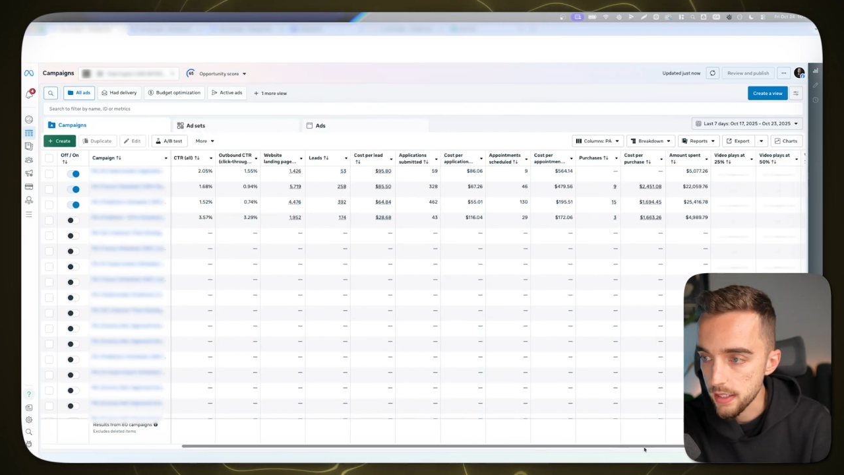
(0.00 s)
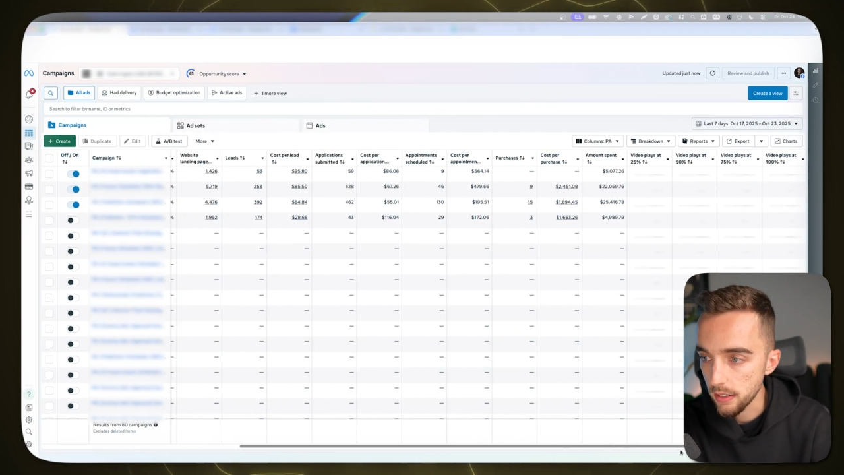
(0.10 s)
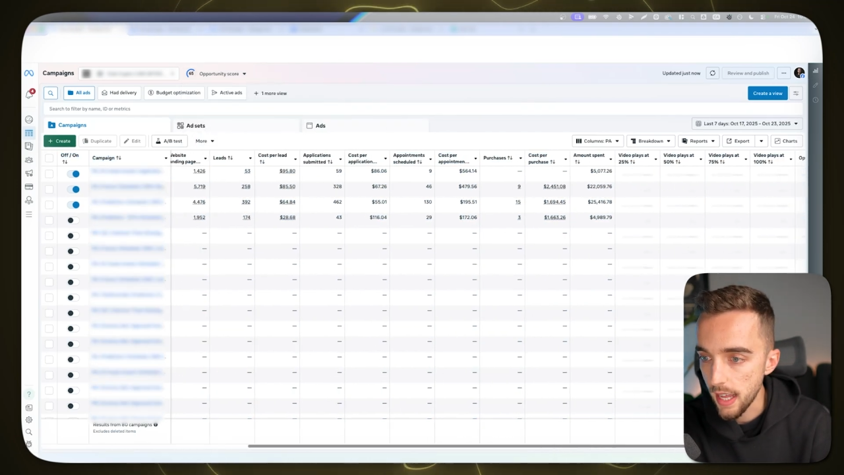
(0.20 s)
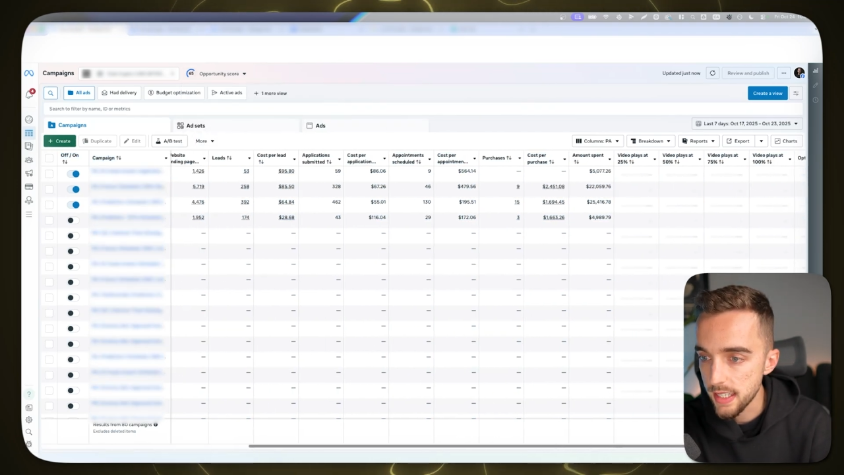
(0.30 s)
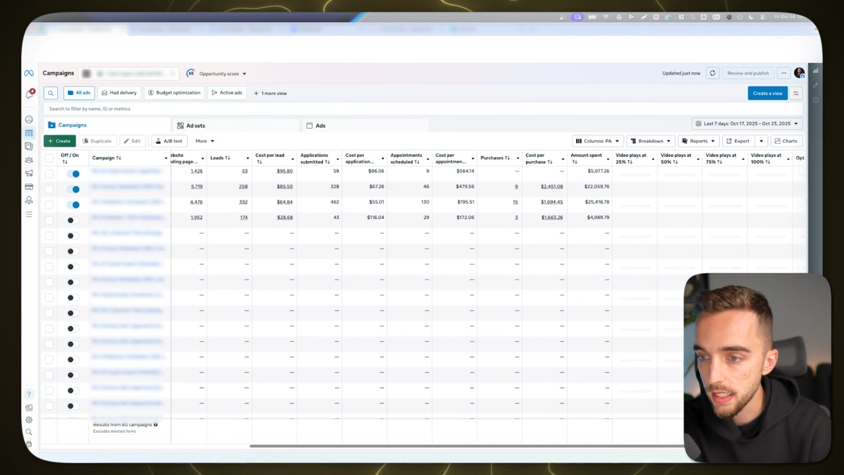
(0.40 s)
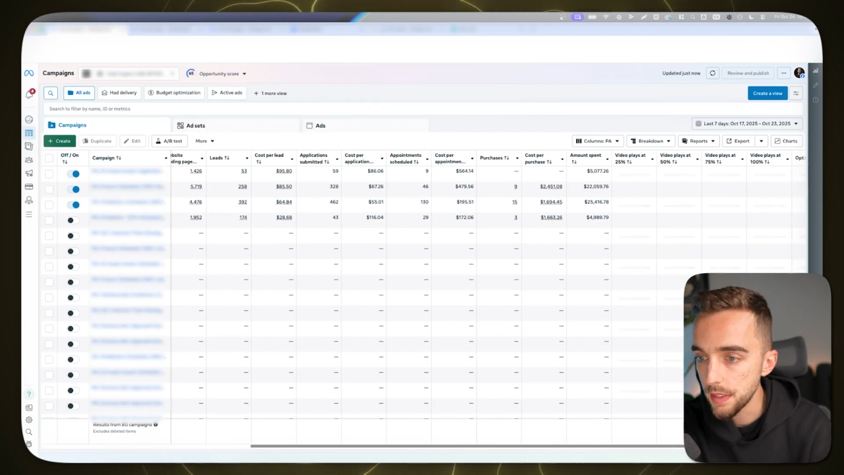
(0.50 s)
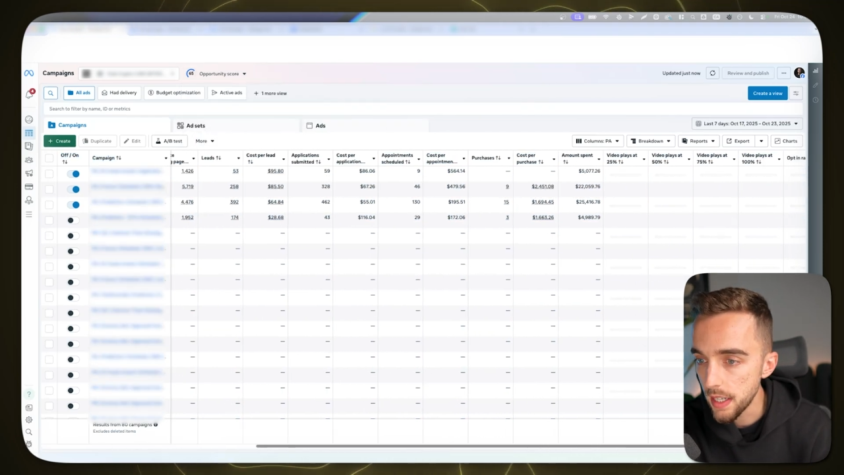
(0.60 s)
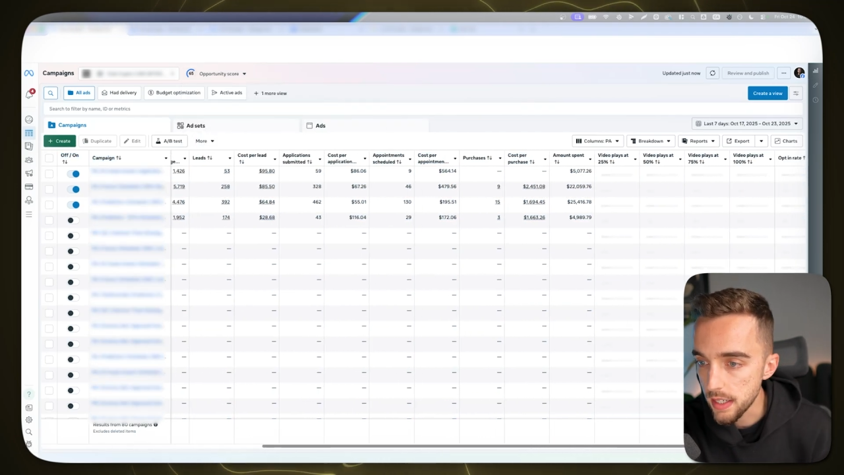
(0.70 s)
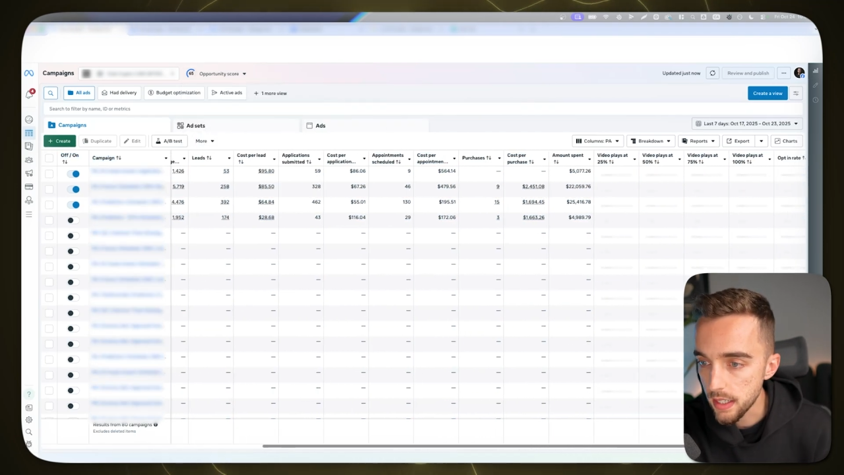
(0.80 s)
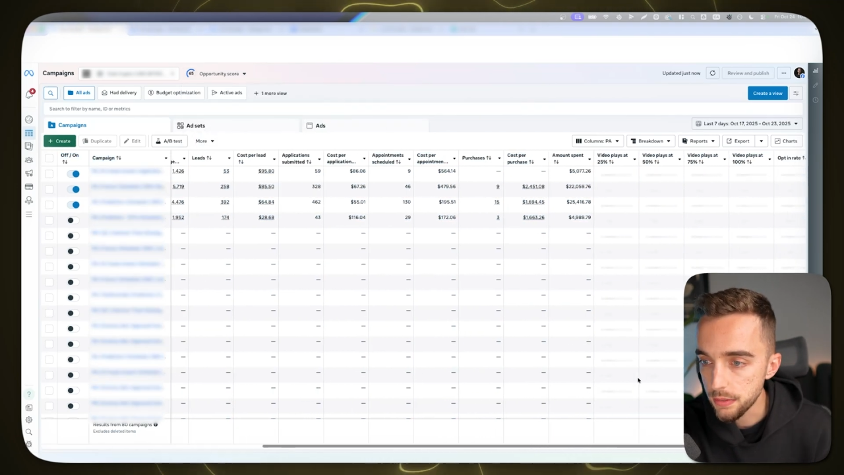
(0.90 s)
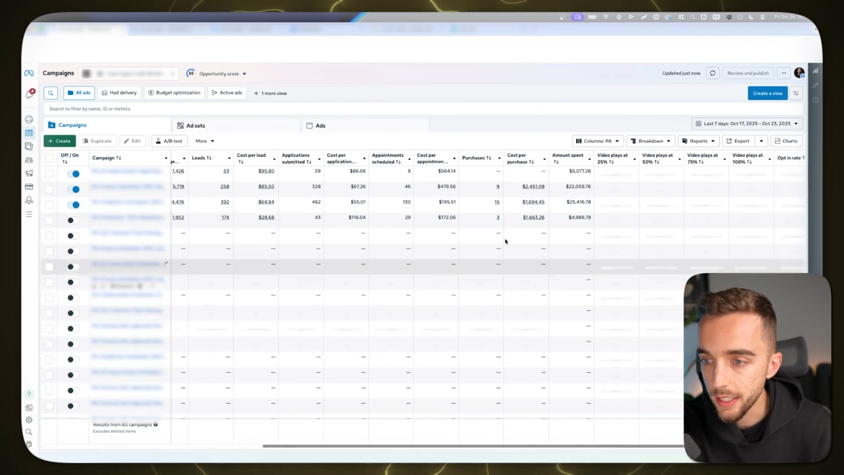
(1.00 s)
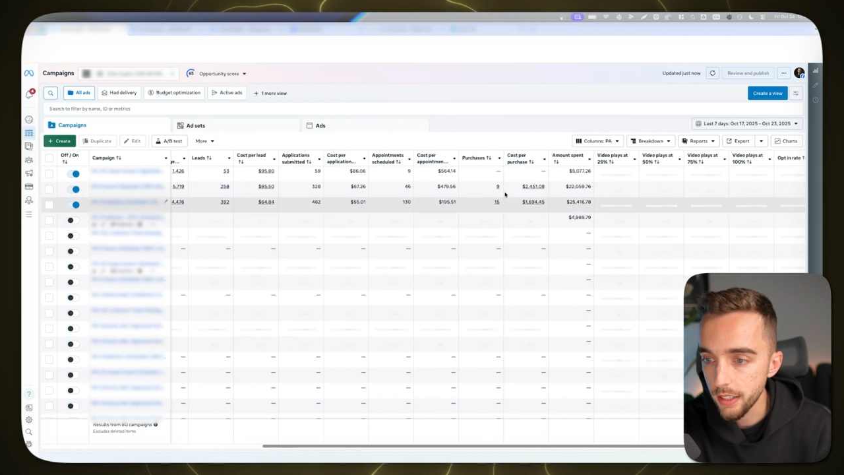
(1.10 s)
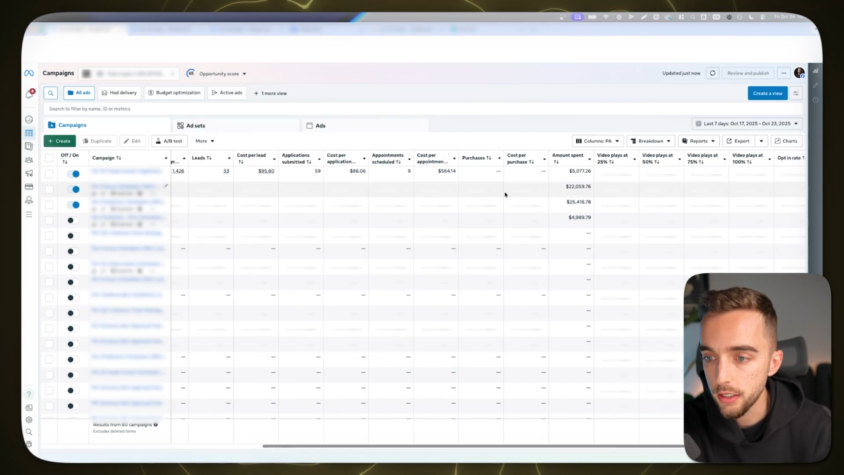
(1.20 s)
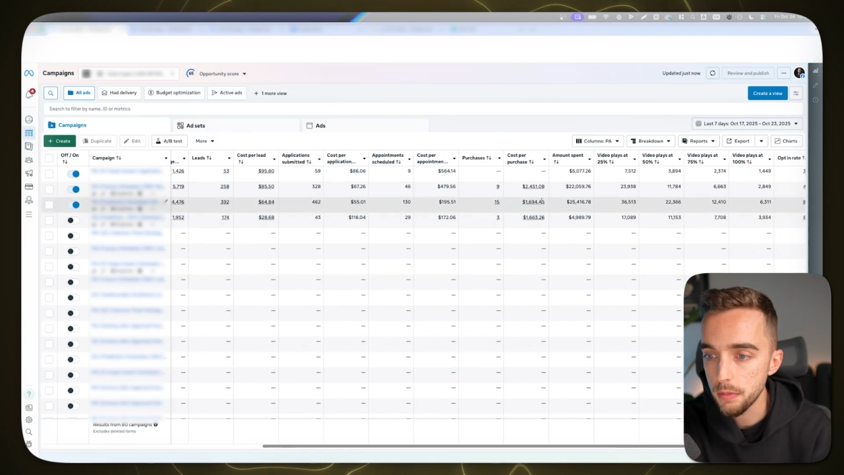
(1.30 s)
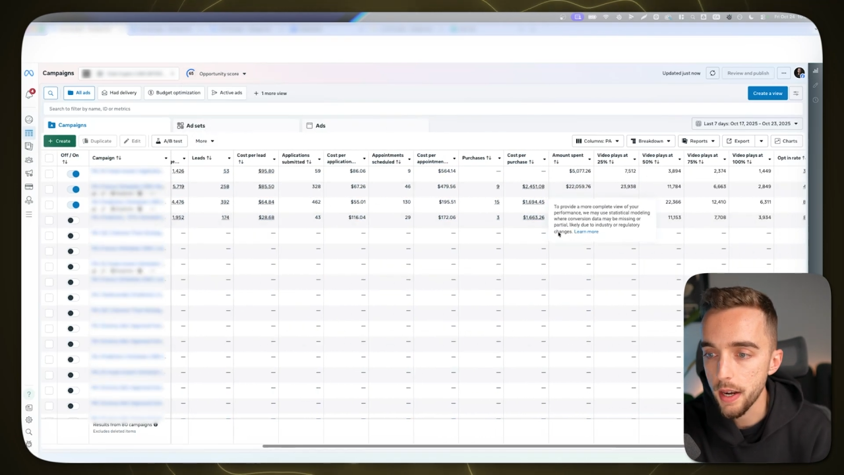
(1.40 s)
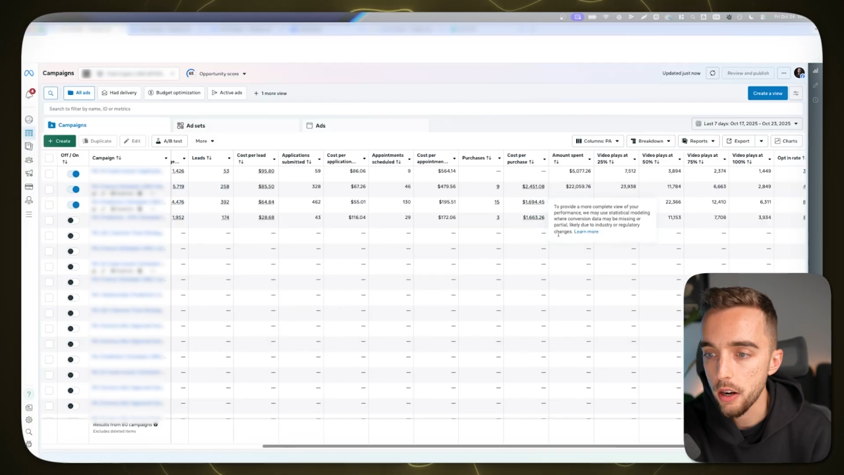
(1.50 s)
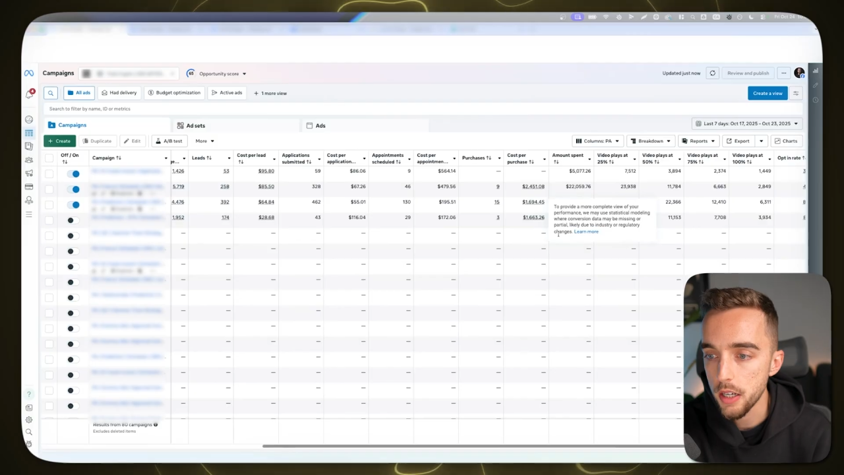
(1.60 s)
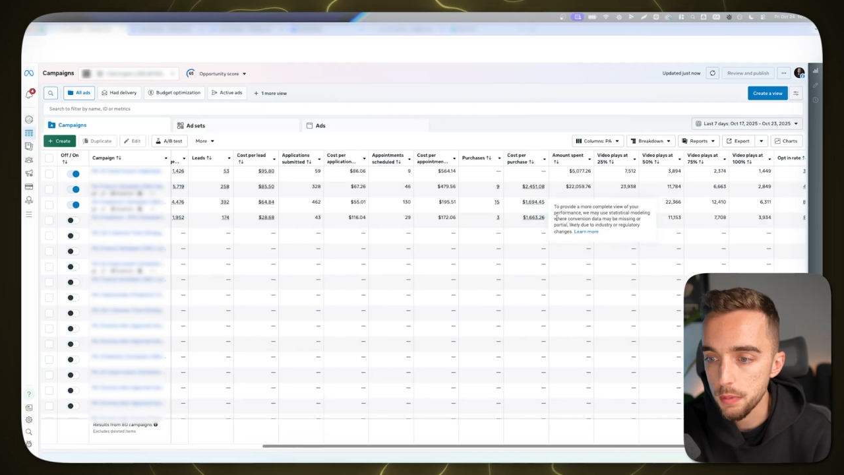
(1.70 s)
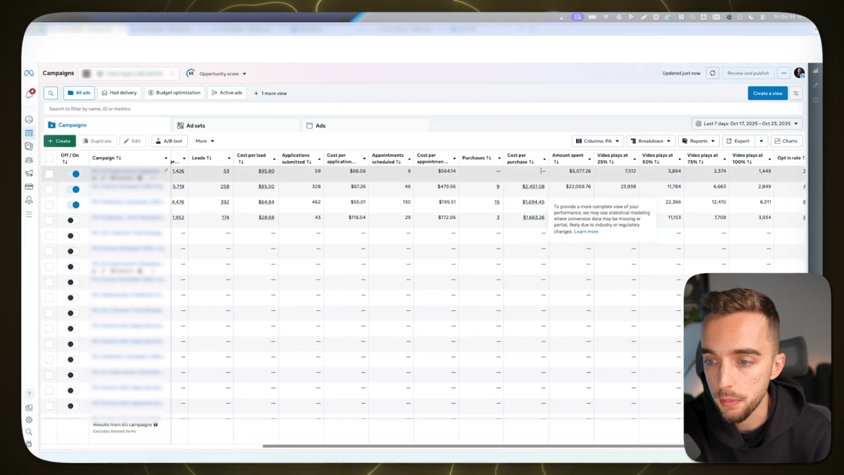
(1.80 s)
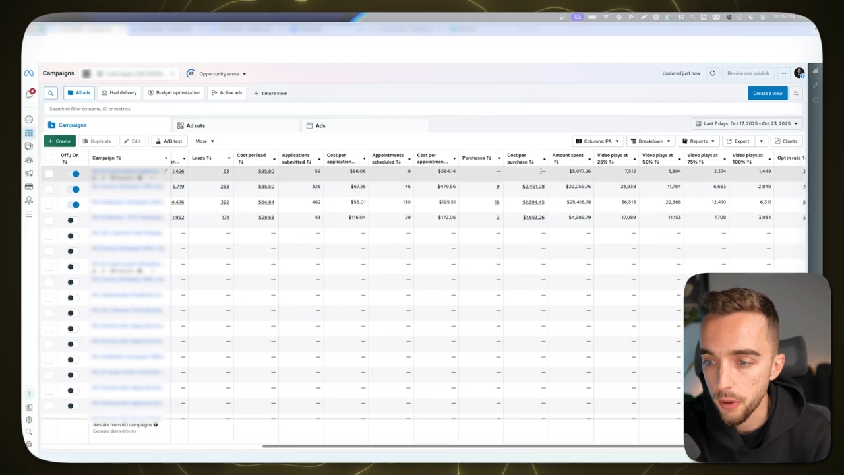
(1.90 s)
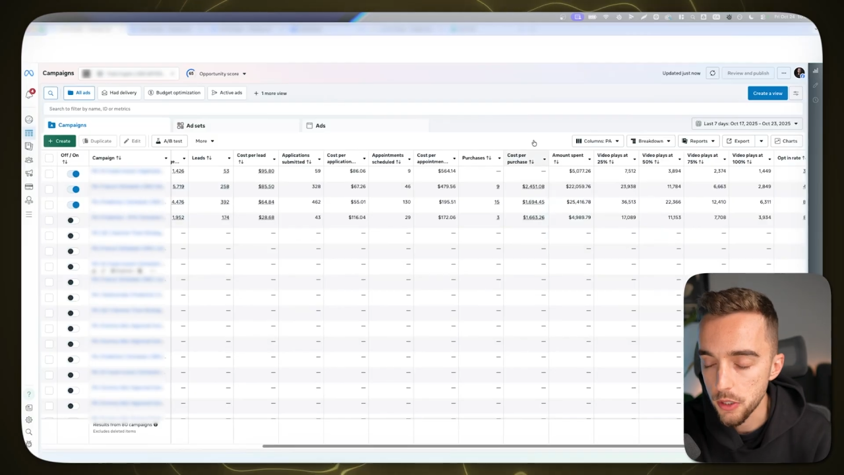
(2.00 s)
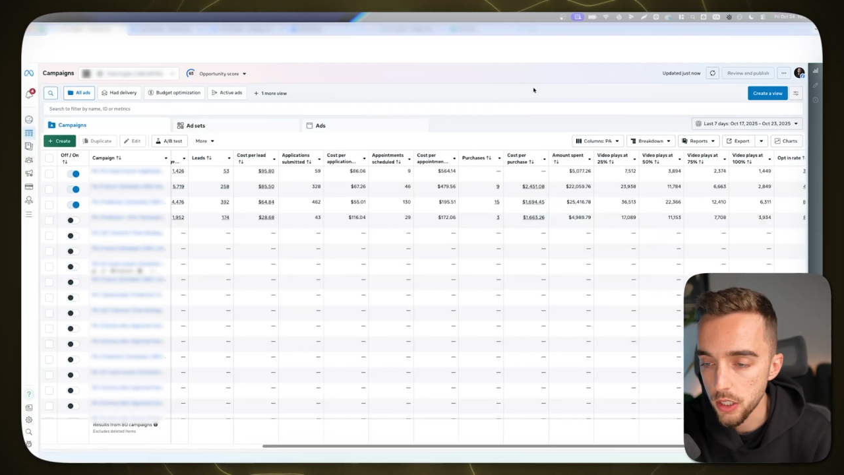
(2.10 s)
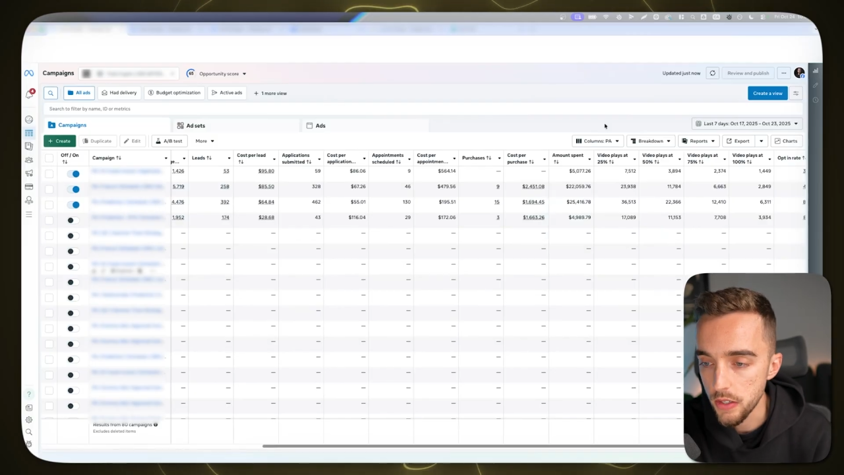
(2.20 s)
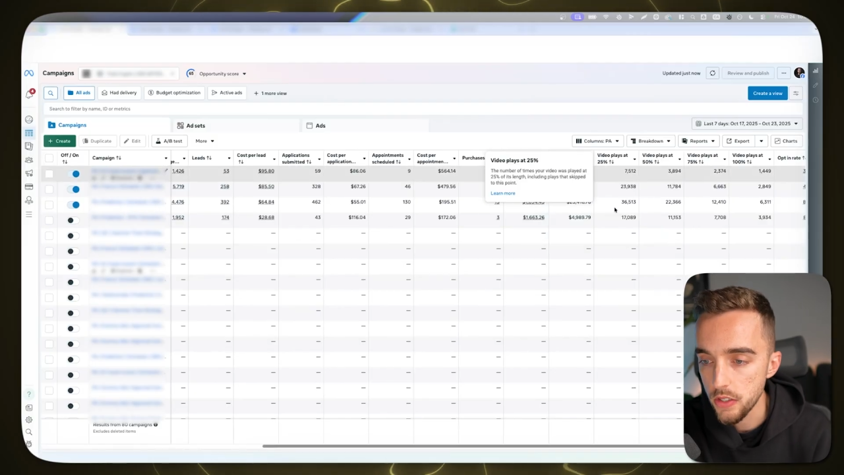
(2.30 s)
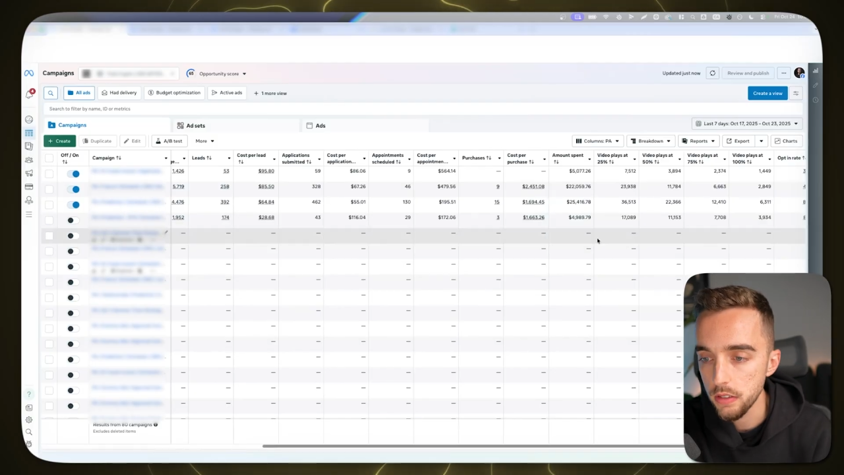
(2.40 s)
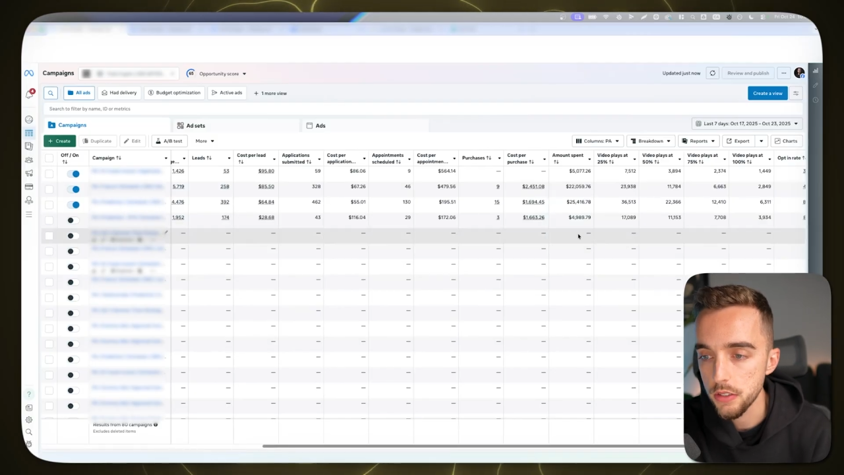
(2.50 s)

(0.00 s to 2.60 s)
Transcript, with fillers: So last seven days, if I look into my cost per purchase,